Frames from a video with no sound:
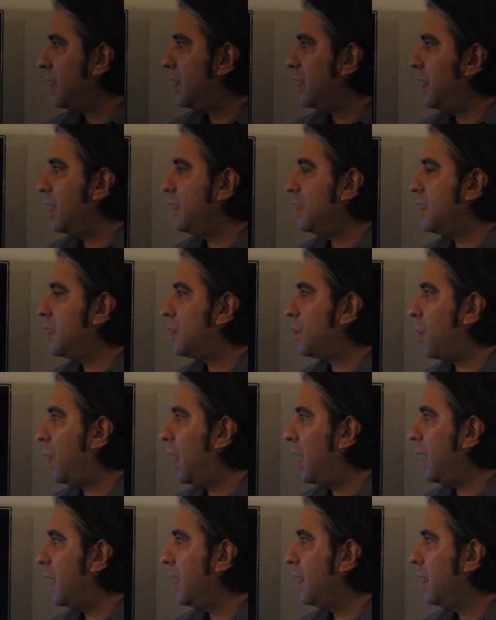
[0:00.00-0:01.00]
This is
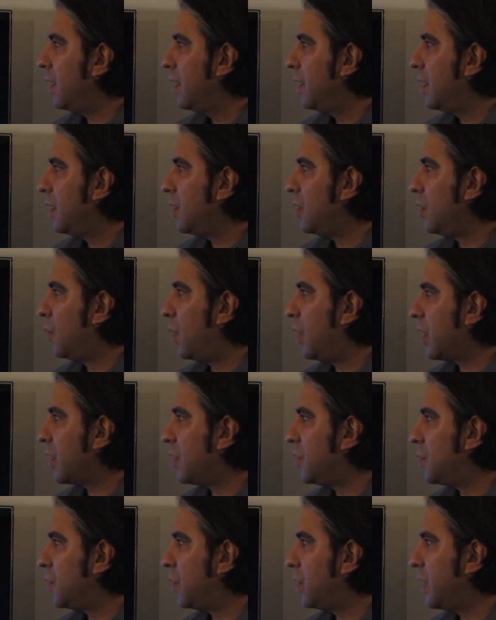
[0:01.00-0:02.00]
why you want to
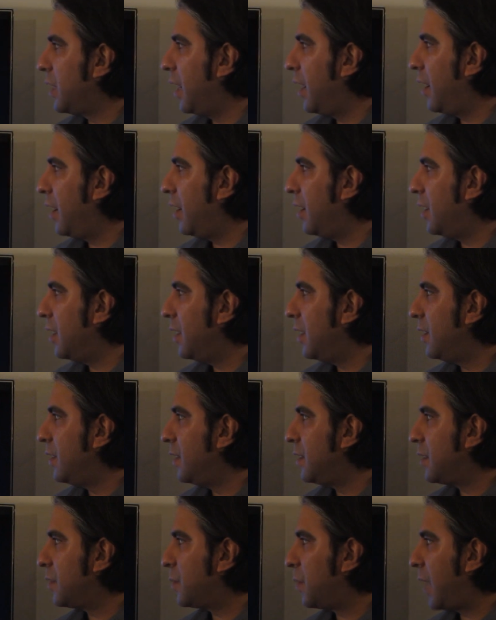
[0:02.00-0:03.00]
control the air, and
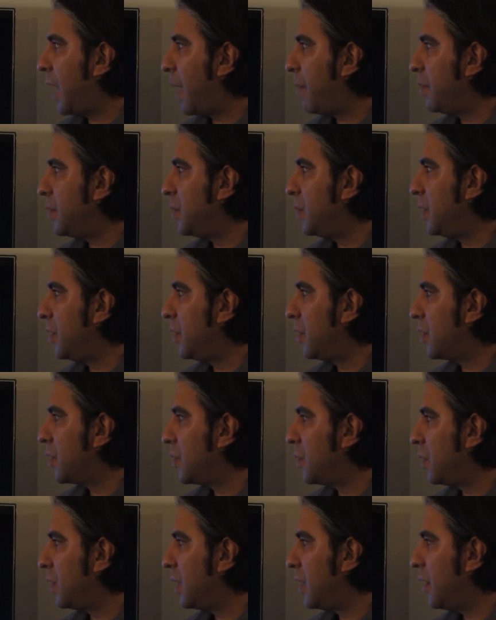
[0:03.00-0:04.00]
this is what happens when you don't
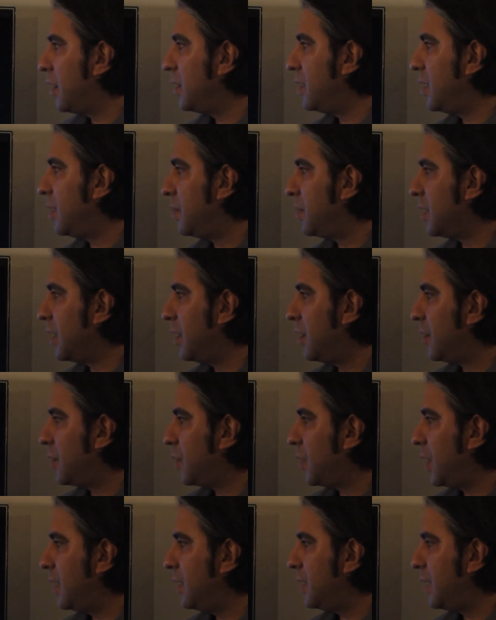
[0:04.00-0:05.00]
control the air. You see a mosquito
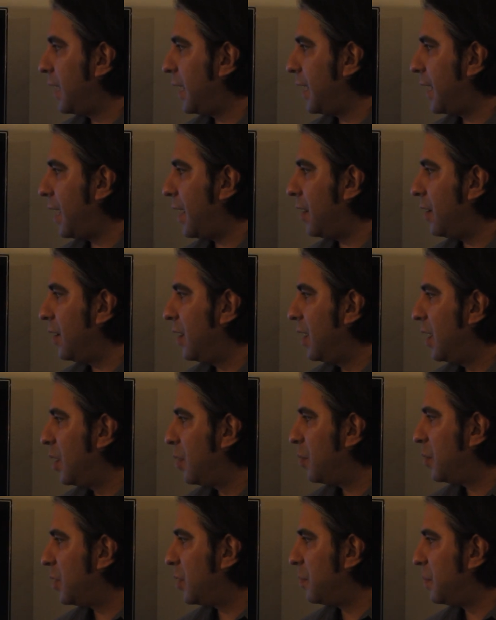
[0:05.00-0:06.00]
try and take it out.
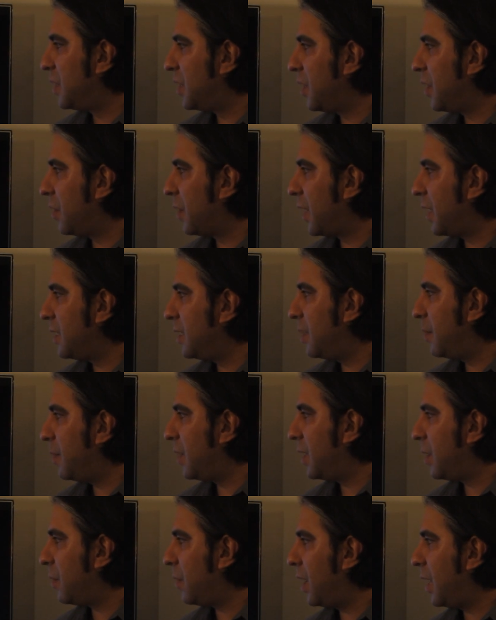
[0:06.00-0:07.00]
The mosquito gets hit
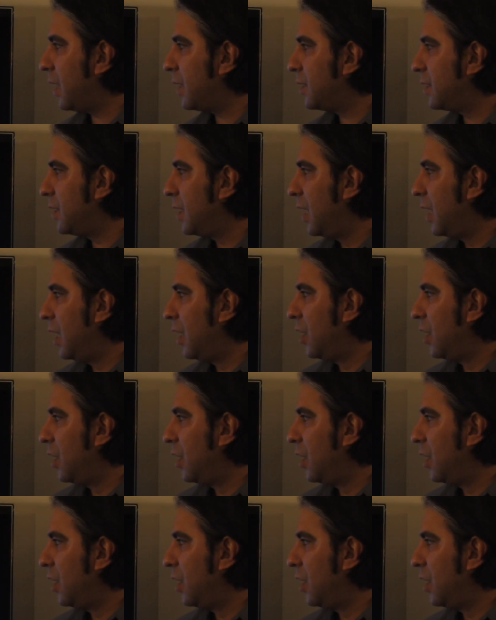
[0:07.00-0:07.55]
by the rocks.